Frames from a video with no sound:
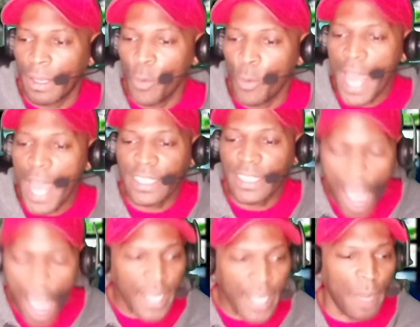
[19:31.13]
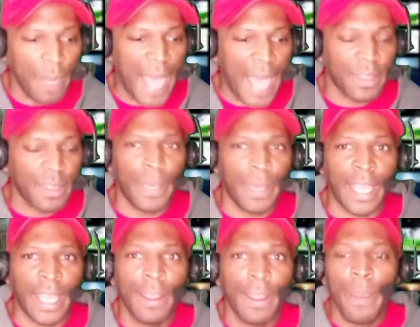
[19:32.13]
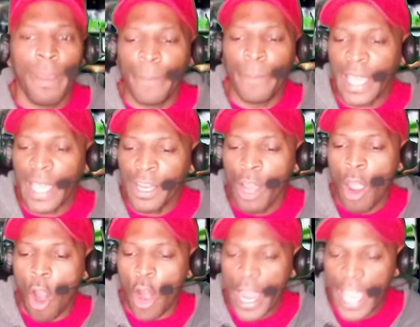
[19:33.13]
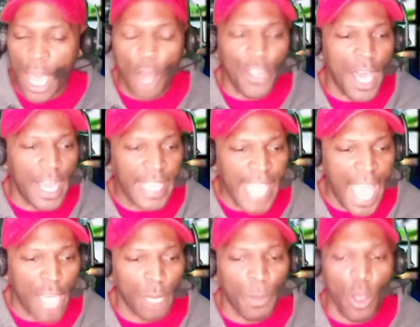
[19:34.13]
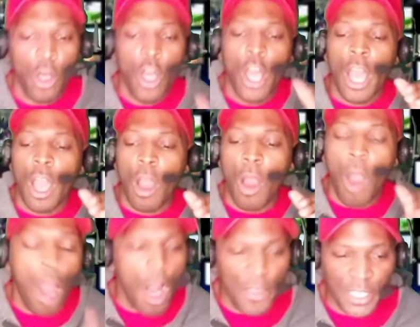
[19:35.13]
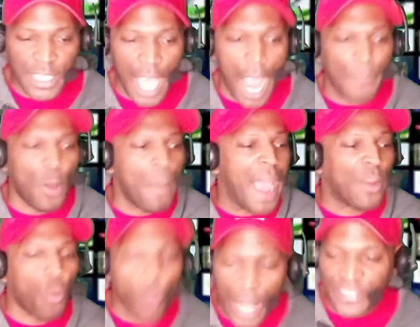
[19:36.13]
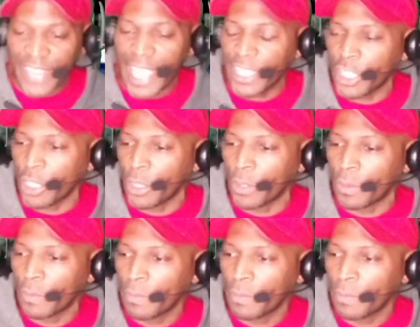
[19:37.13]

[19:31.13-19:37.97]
We're not talking about the men. Men are held accountable all the time, no matter what they do.